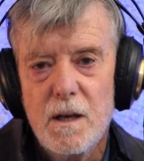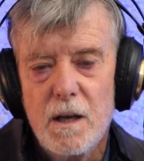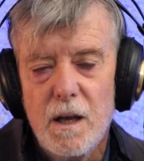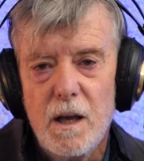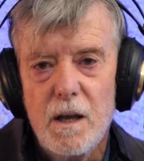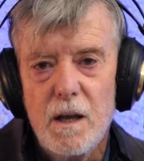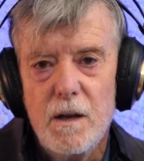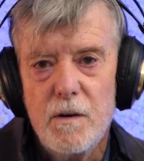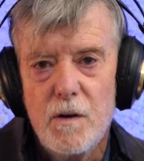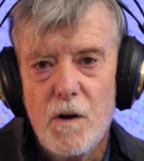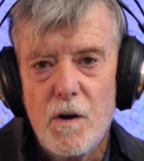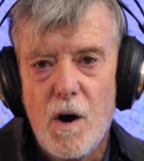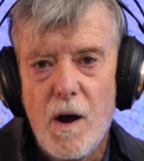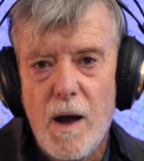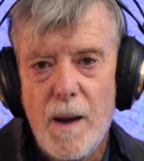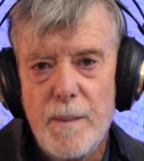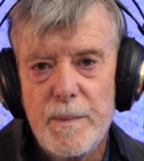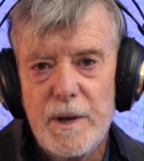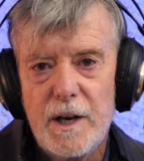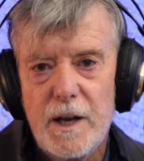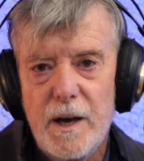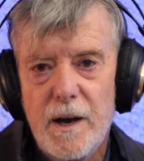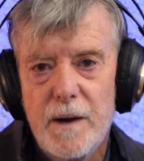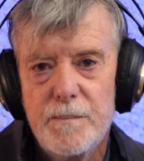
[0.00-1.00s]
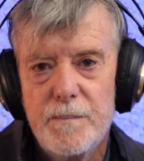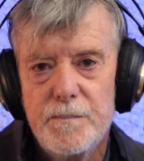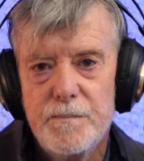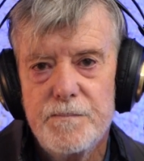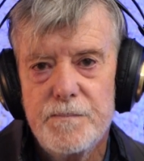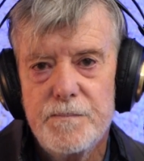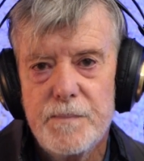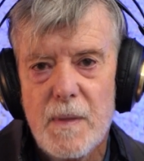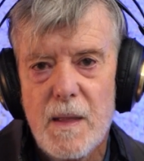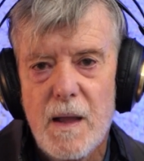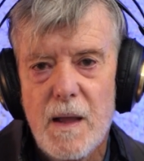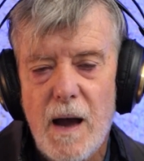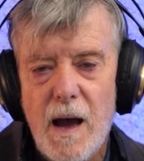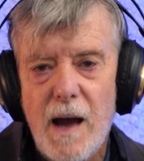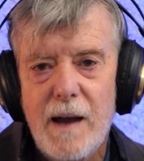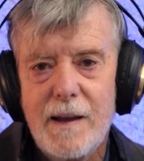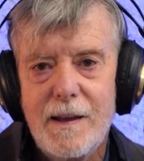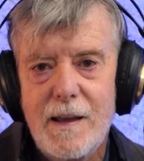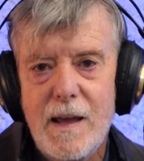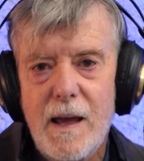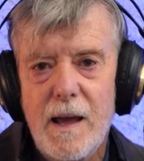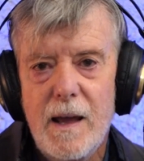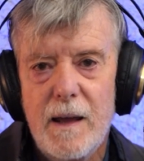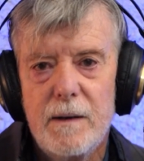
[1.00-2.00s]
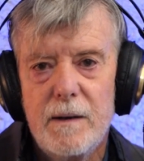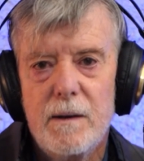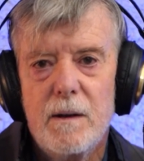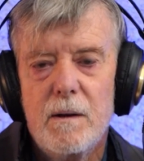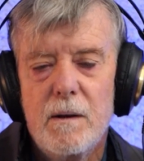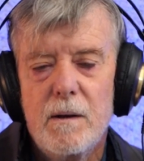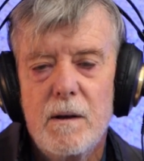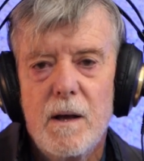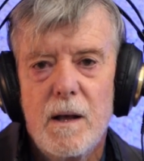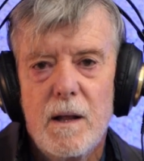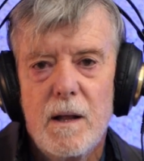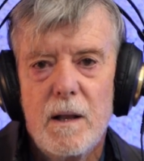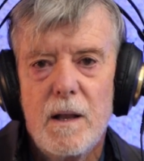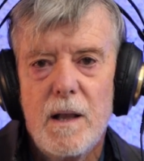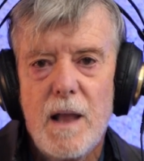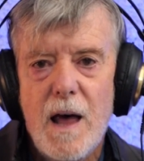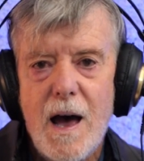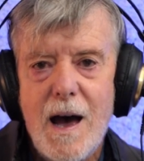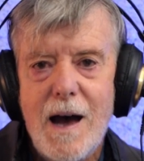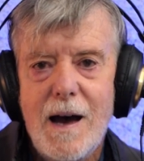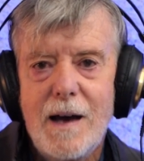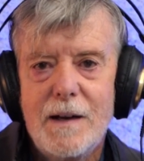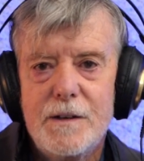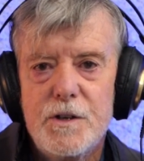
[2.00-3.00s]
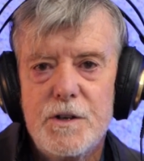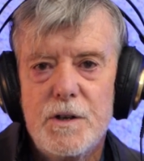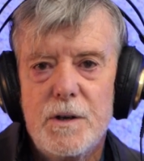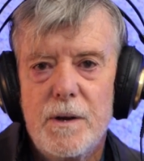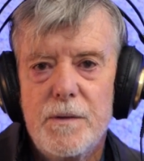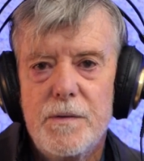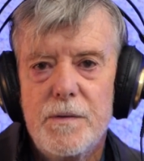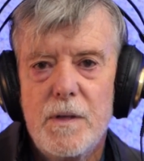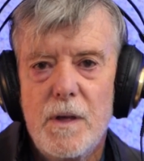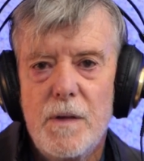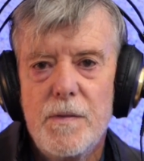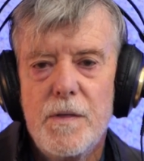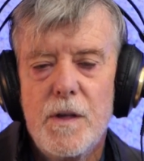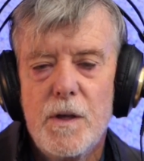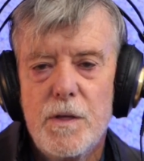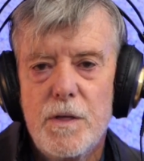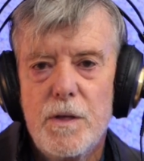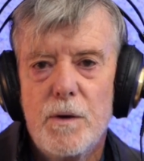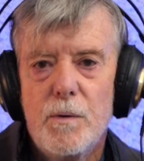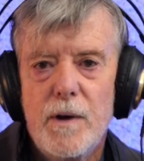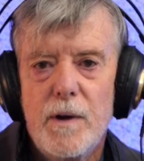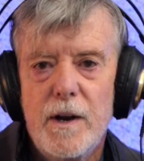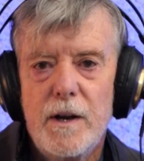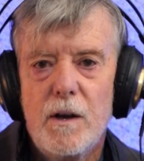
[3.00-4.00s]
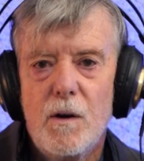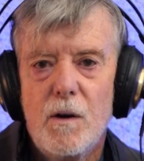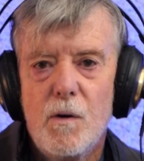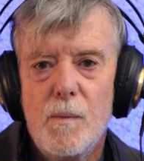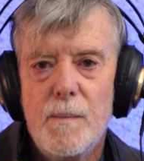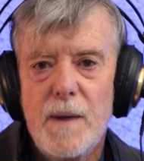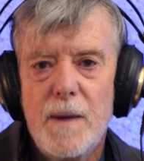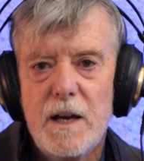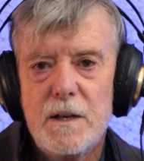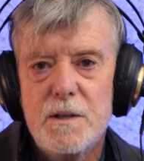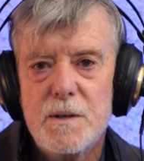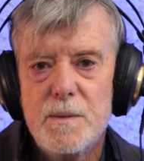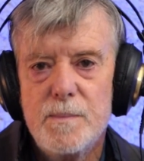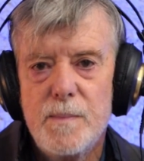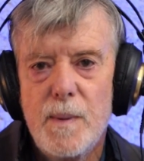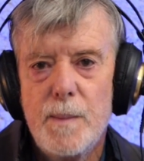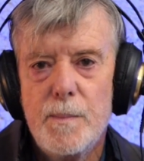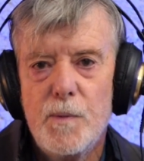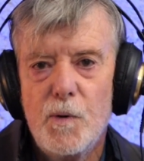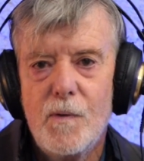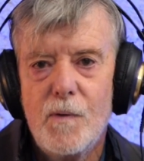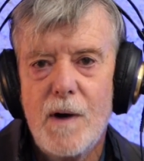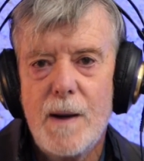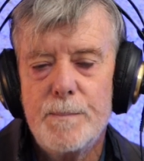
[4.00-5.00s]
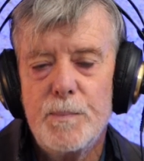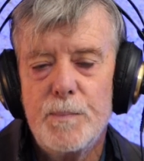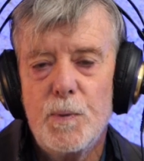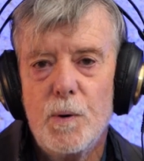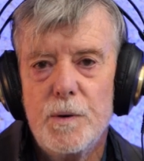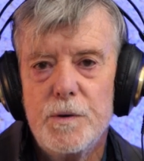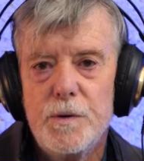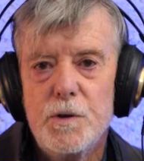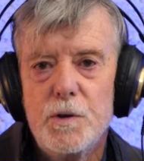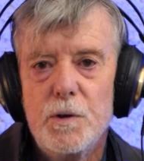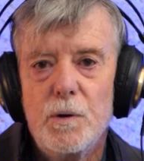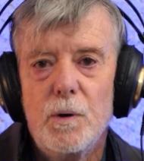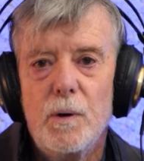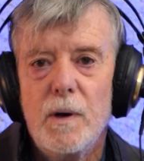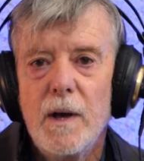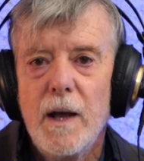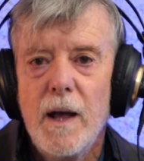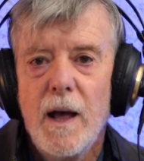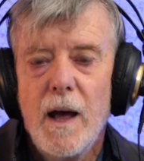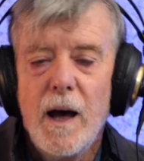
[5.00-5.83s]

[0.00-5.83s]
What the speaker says: in diameter. Again, larger than the theoretical maximum of 1.2.